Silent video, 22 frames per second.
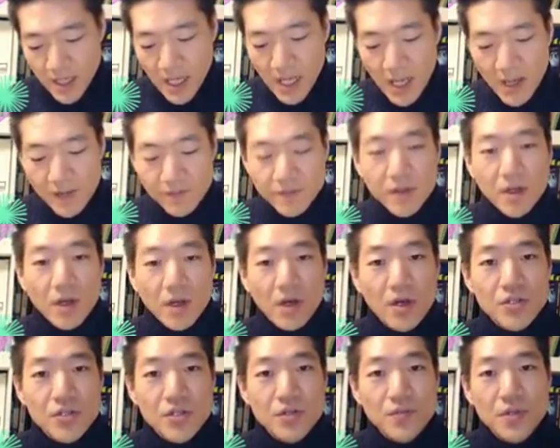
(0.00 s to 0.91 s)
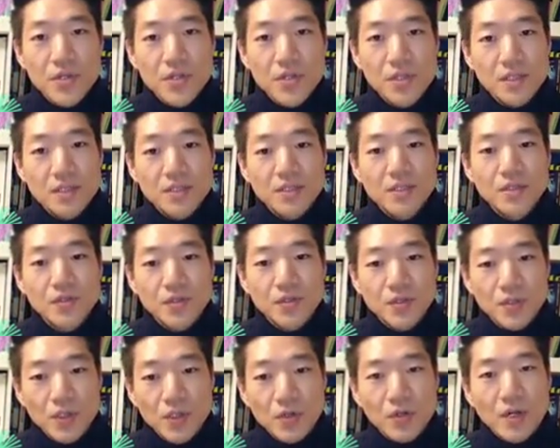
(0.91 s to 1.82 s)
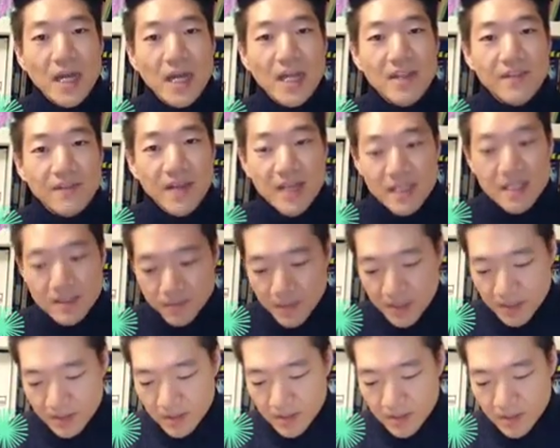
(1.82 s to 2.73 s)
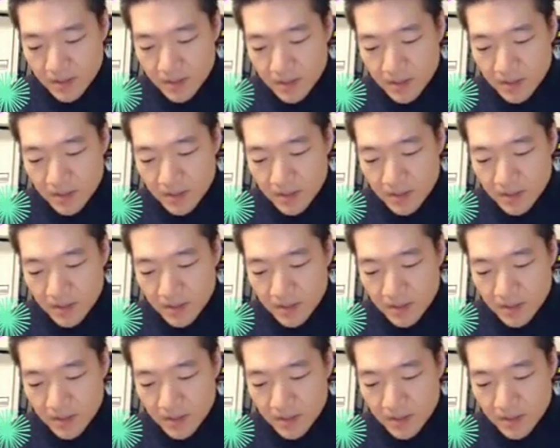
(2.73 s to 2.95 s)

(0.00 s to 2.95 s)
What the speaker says: have contributed to your advancement,